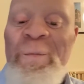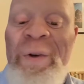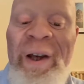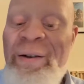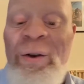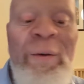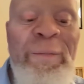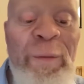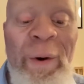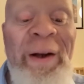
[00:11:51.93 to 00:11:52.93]
he hasn't gone
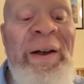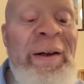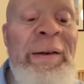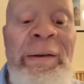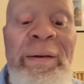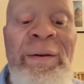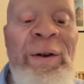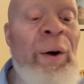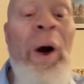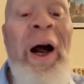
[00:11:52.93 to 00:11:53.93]
through any, you
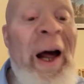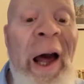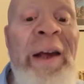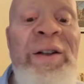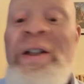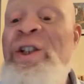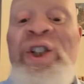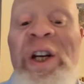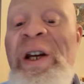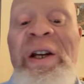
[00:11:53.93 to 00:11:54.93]
know, high
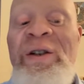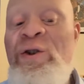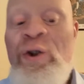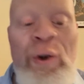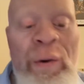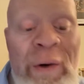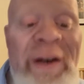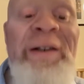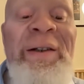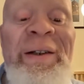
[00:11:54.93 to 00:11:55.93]
G
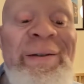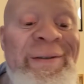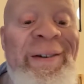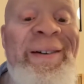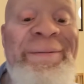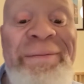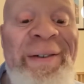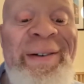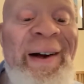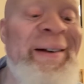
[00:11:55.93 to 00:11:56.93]
training or
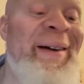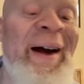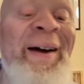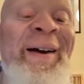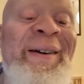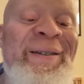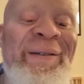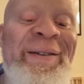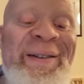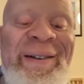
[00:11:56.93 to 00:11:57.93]
anything like that.
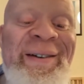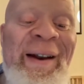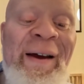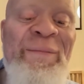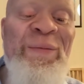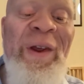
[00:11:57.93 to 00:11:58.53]
So it's just like,